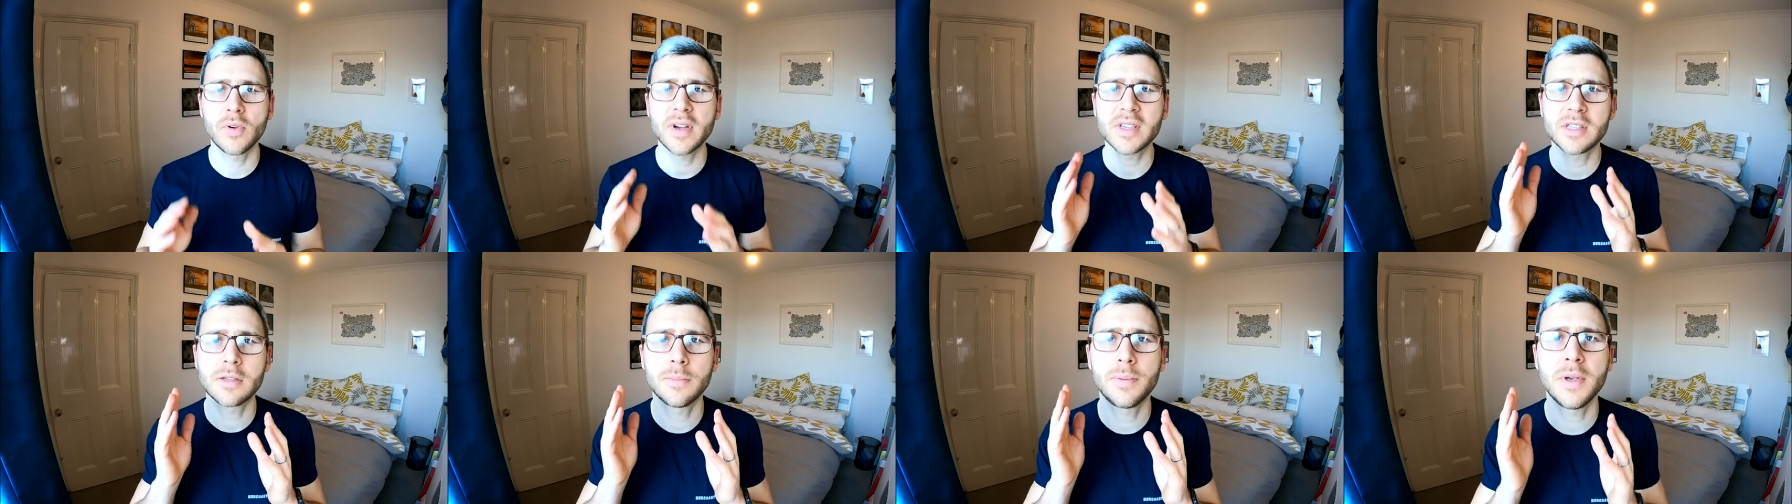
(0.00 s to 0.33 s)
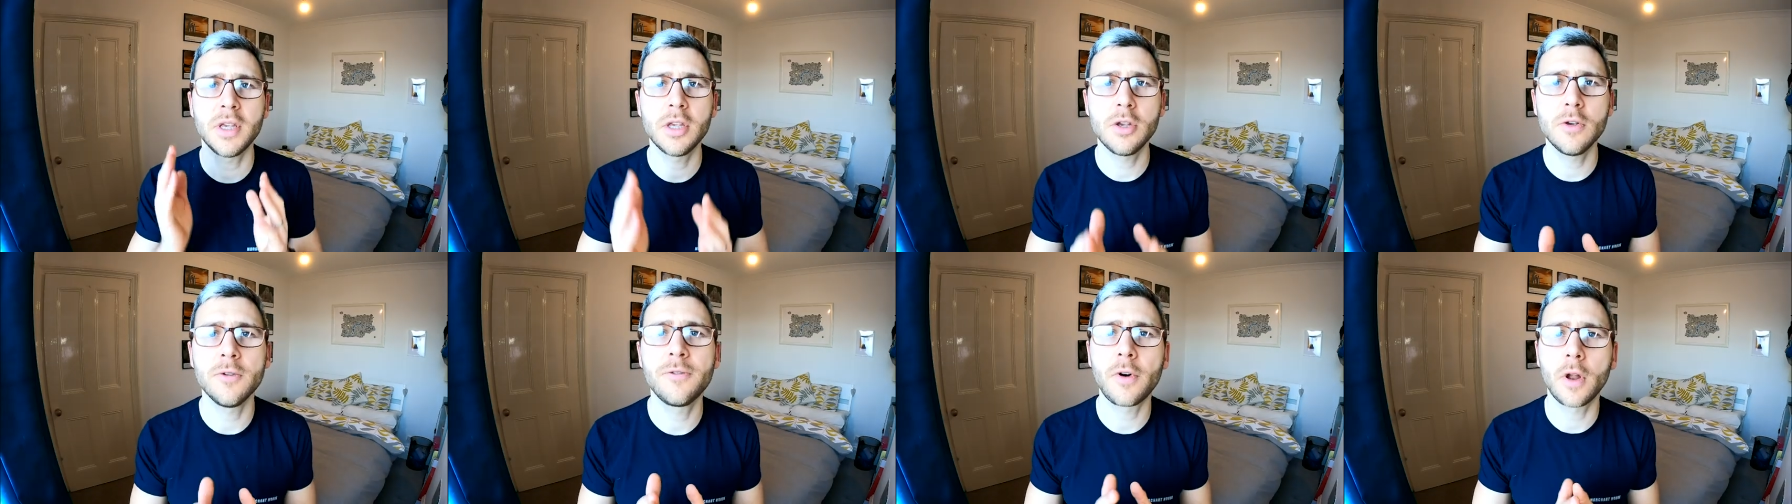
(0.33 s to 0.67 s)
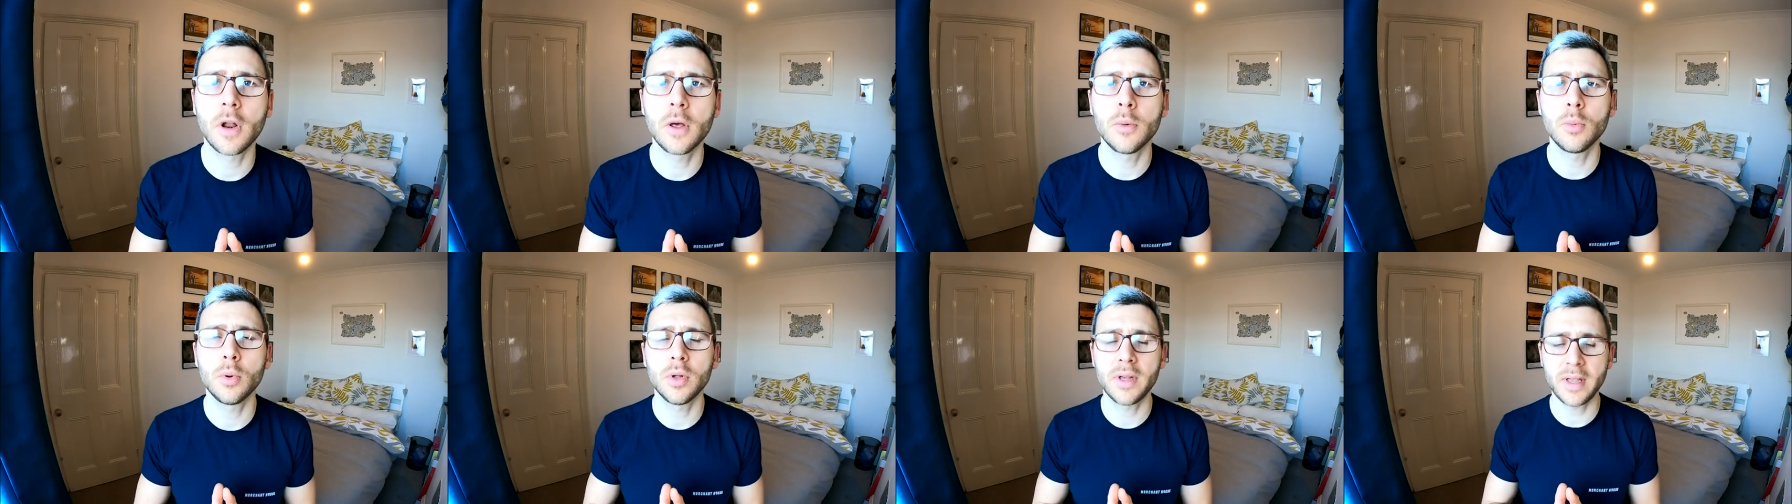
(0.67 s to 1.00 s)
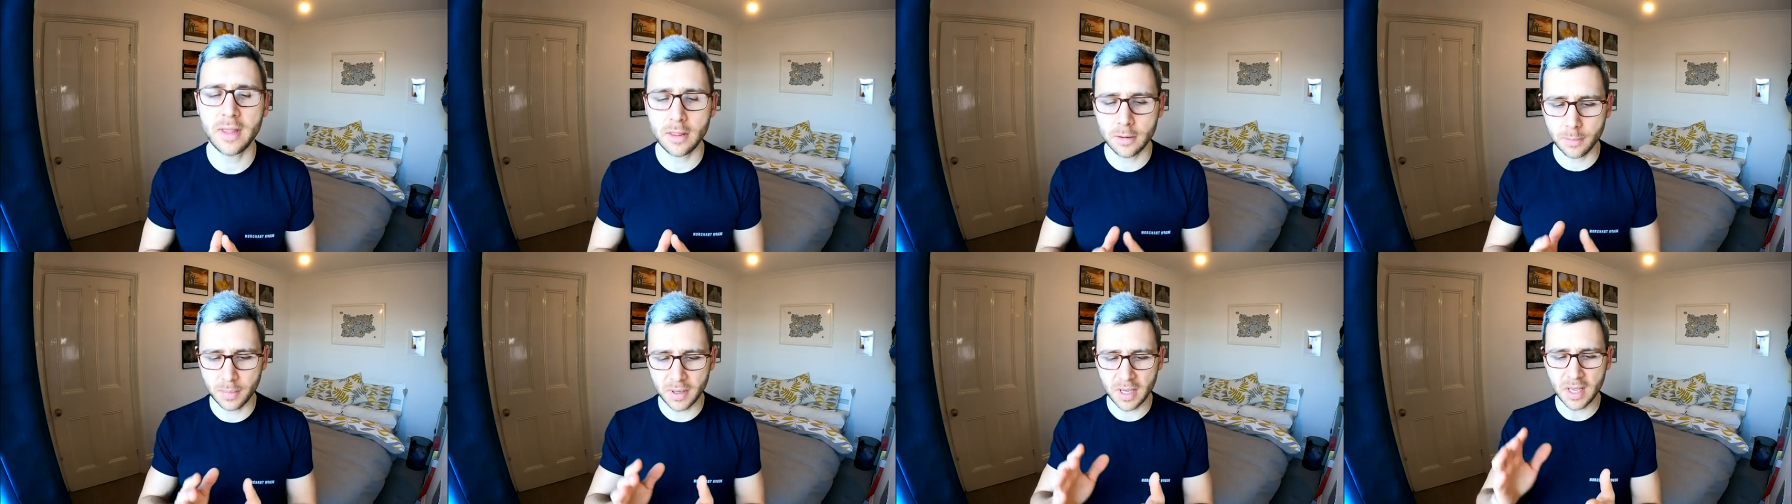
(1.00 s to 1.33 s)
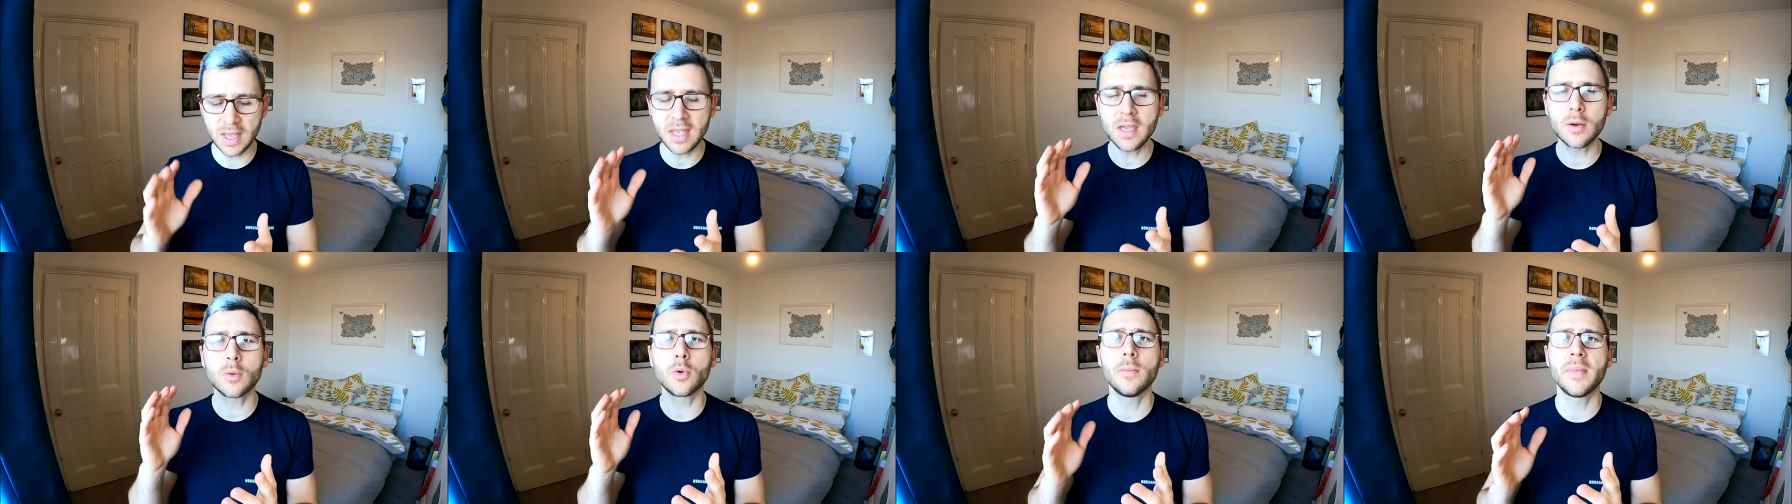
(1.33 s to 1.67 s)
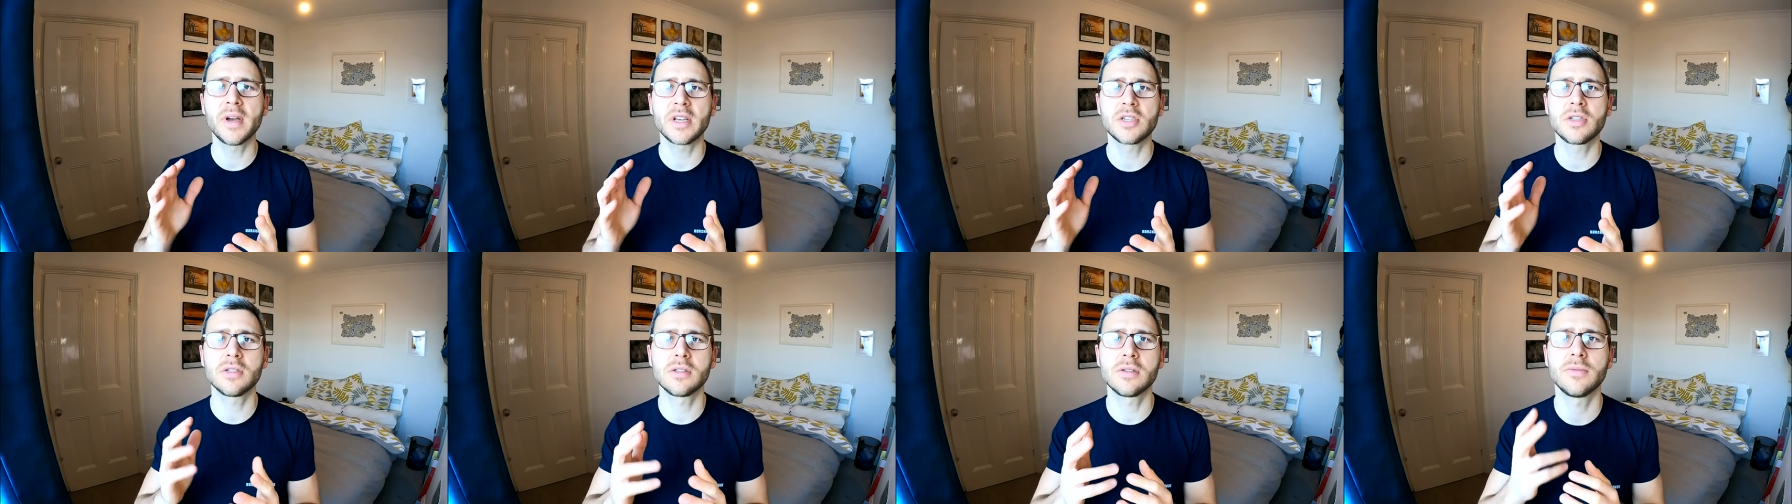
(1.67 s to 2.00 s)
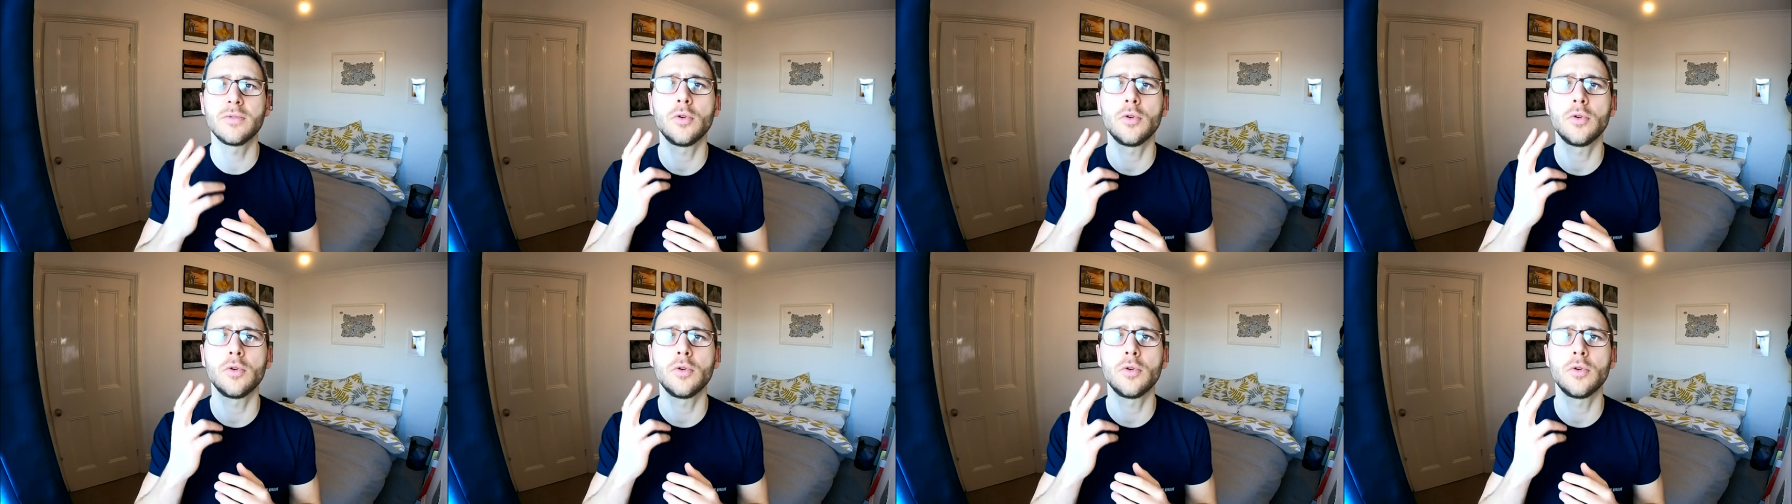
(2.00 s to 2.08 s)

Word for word: The recipe you follow will either be equal measures